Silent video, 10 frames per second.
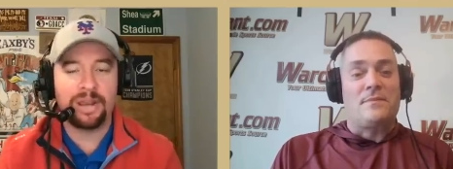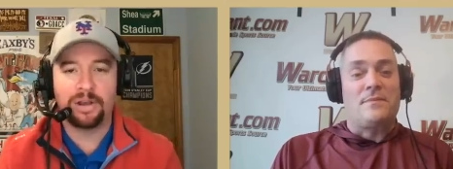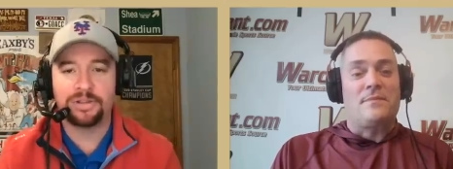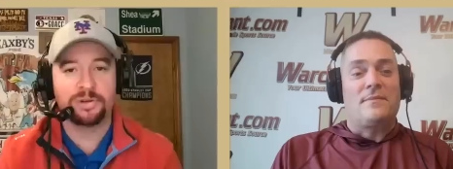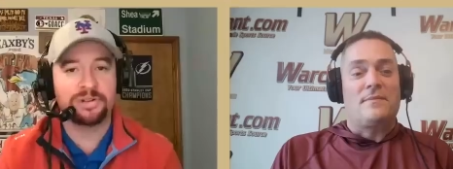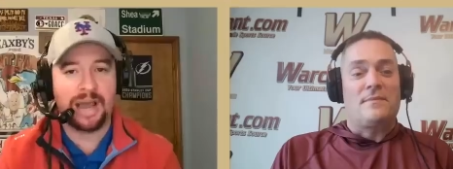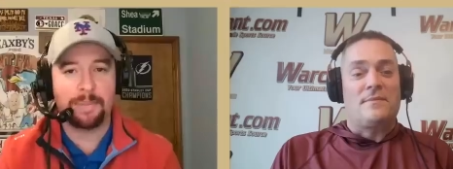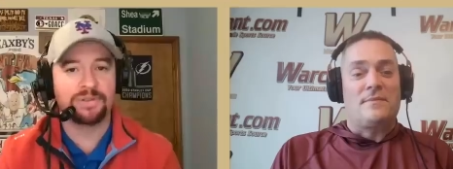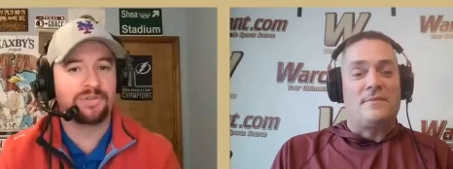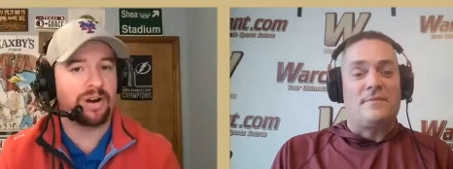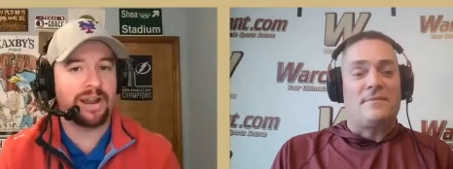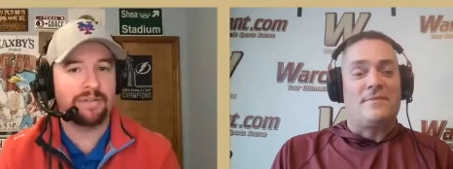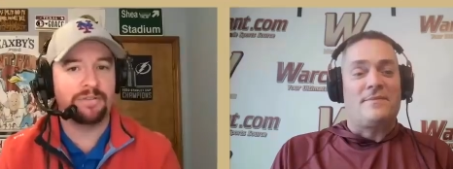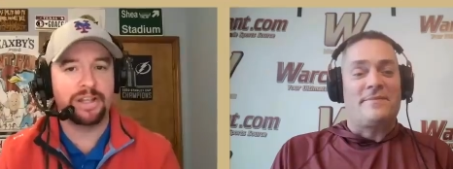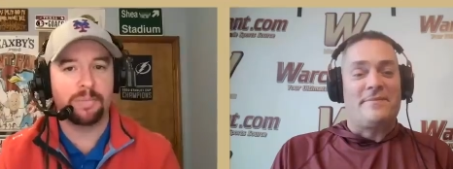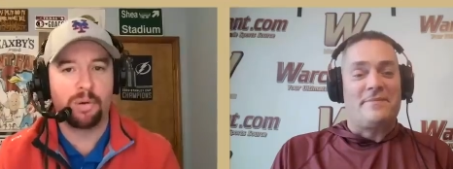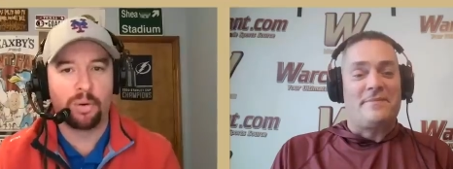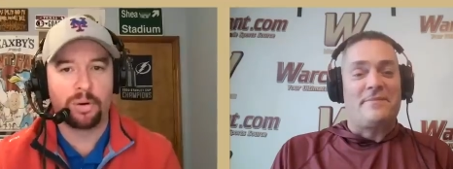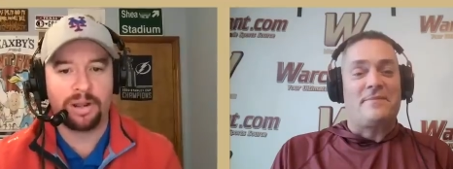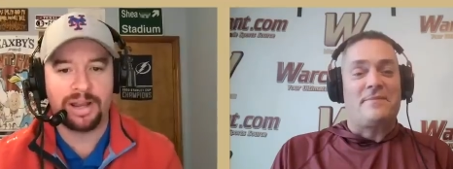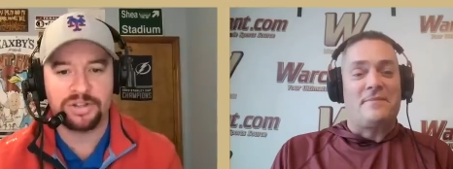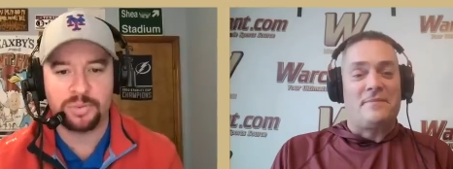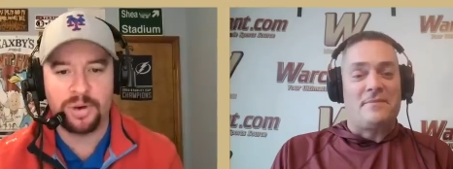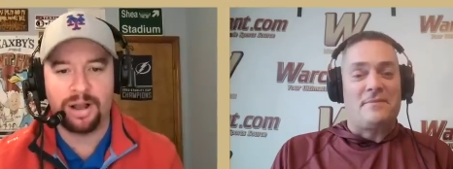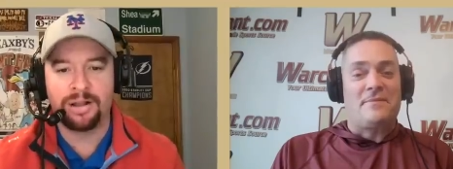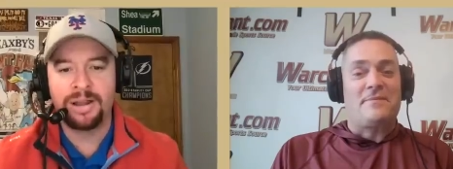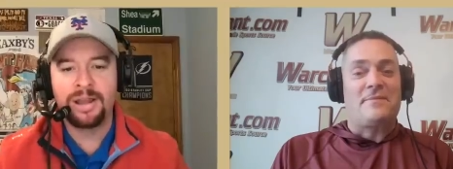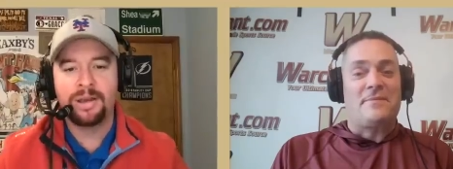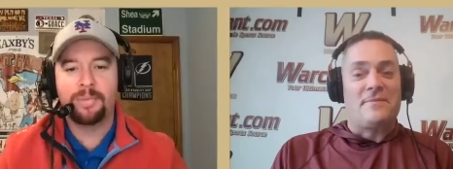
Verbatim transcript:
Speaker 1: He also dabbles very heavily in the portal as well.